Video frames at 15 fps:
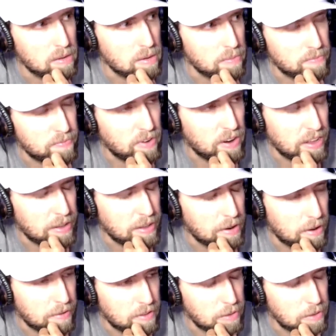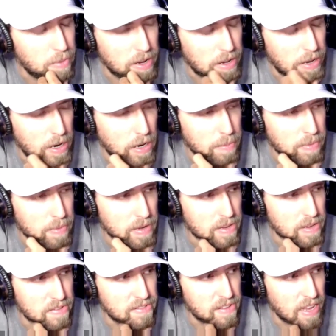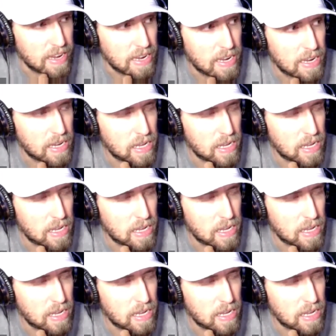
And funny enough that you bring it up is like